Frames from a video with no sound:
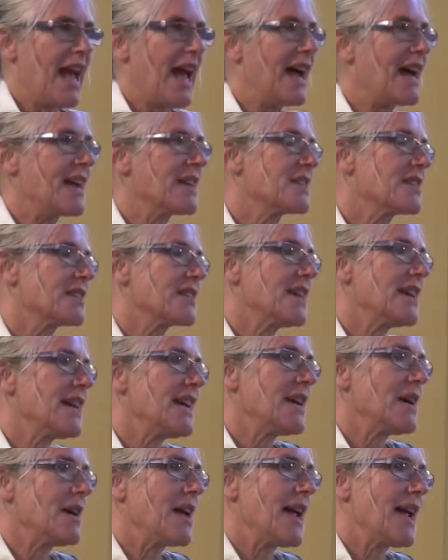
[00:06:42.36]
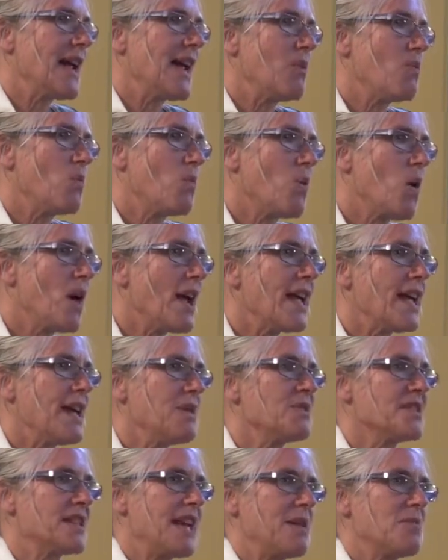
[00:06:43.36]
And what he
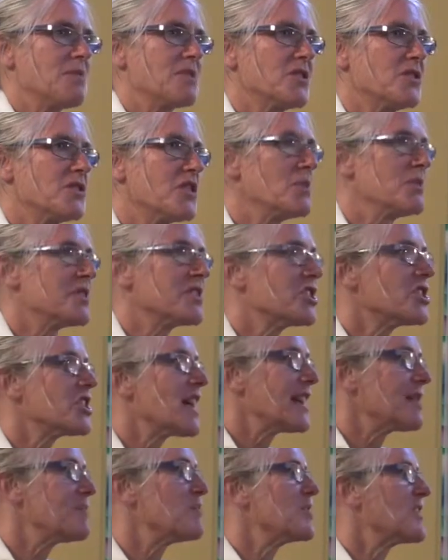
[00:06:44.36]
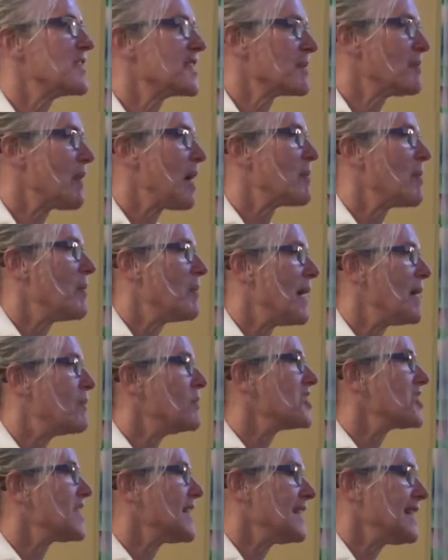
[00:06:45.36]
was able to do was shake Buddhism up a bit,
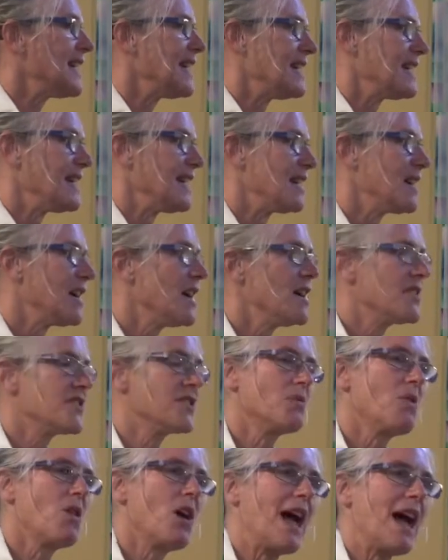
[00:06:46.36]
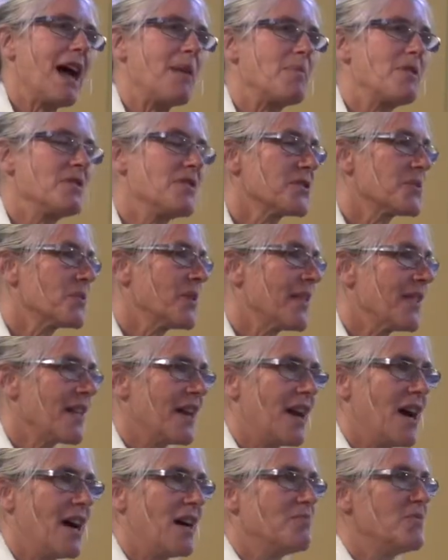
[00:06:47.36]
which it needed. So what happens
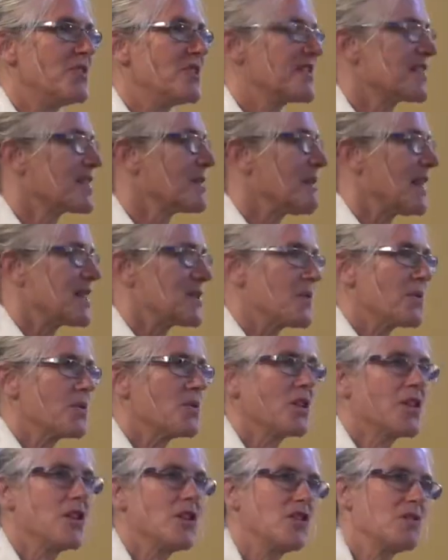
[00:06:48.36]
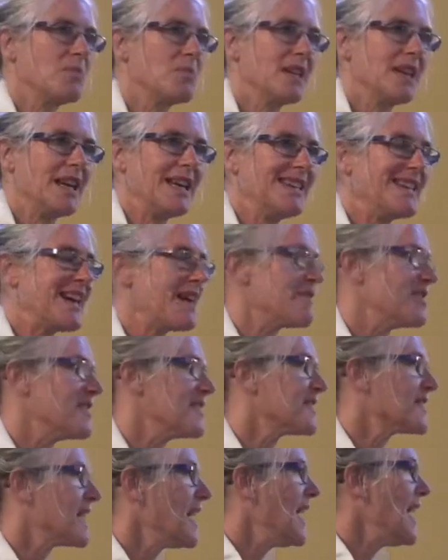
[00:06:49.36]
with Buddhism, as with all human
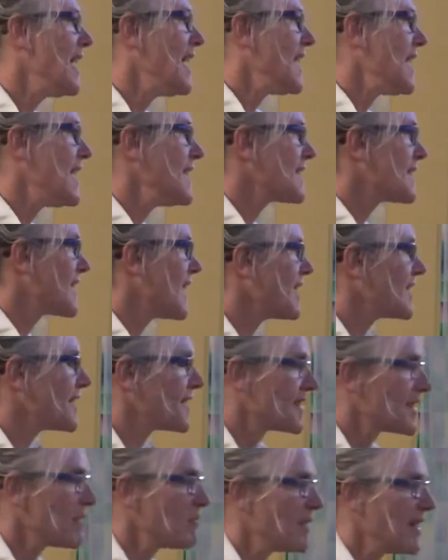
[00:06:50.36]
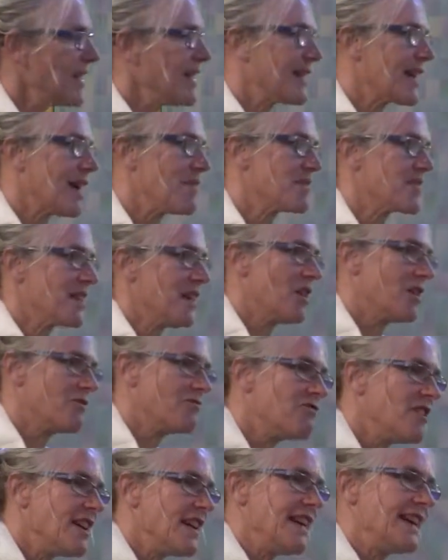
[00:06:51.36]
endeavors, is like somebody comes
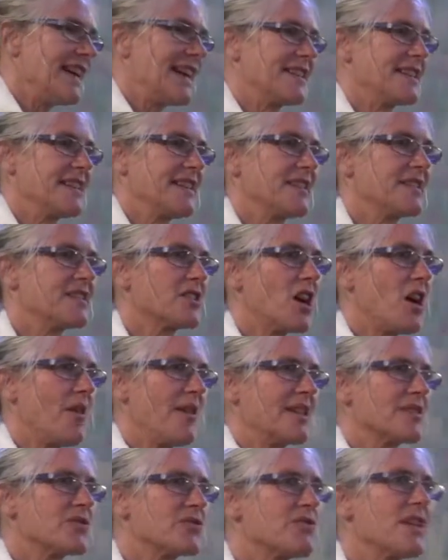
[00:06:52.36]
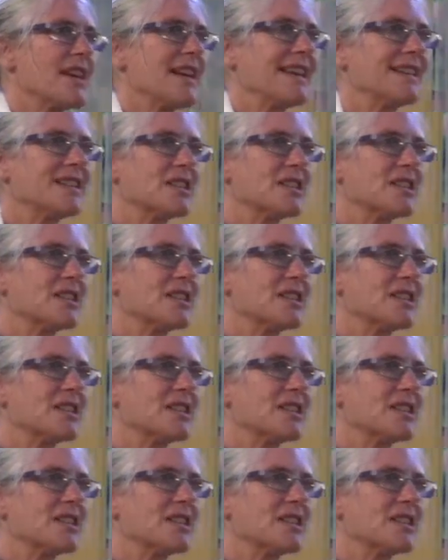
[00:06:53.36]
along, really gets things going, is really